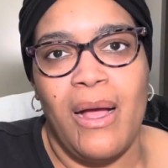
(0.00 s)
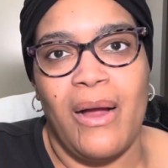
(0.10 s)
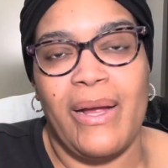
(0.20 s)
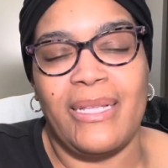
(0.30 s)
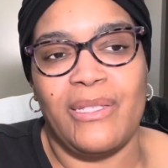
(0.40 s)

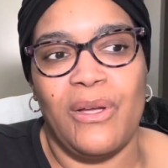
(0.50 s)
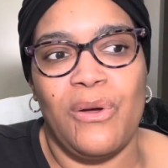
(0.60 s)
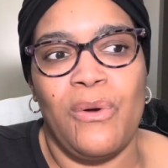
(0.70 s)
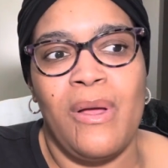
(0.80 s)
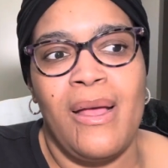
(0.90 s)
All right.
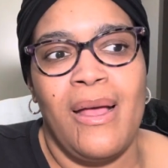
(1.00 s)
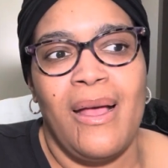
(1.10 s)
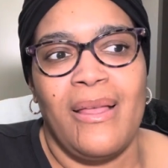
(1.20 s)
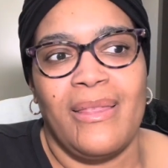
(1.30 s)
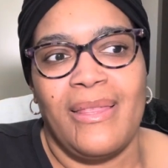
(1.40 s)
So
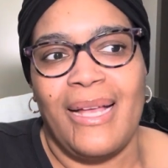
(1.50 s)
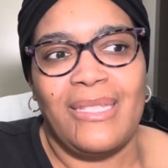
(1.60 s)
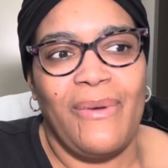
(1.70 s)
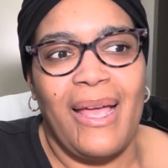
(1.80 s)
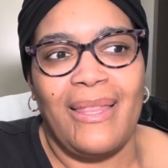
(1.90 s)

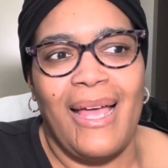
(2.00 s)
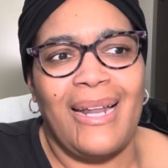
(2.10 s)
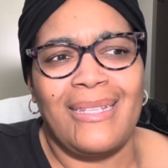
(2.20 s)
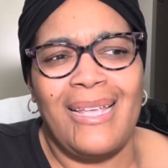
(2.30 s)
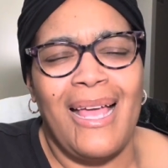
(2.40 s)
that's why a
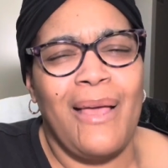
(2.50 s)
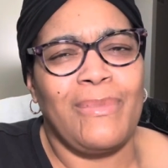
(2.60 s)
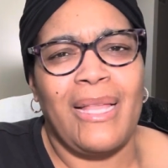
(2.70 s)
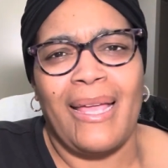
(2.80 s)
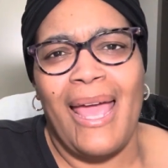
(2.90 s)
lot of
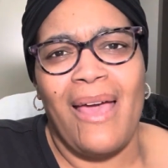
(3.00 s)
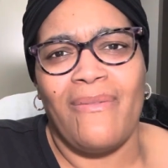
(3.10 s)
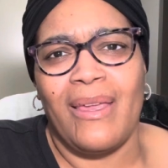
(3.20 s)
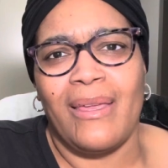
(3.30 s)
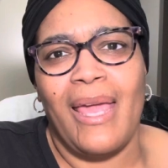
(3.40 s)
times
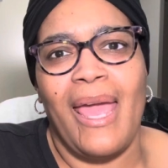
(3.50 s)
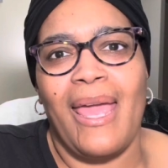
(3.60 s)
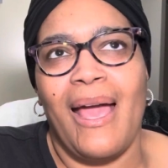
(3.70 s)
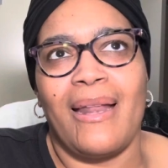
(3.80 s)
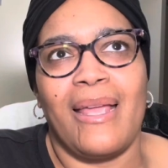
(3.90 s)
having
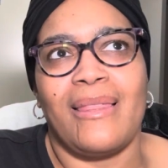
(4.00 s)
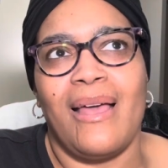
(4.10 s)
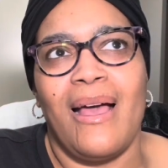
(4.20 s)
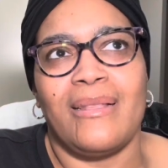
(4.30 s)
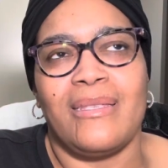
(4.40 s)
chaotic
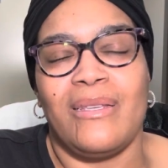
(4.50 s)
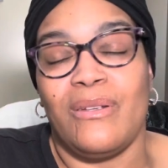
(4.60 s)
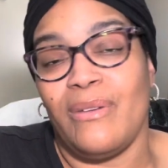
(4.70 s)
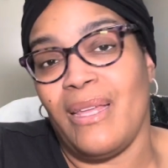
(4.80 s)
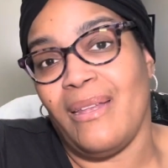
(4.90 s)
thoughts,
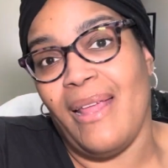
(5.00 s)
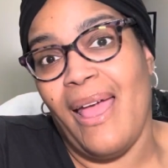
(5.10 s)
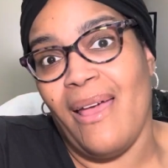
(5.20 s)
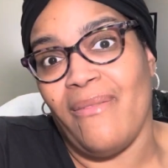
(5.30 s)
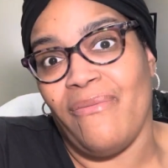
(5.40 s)
it can
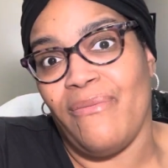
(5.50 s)
have,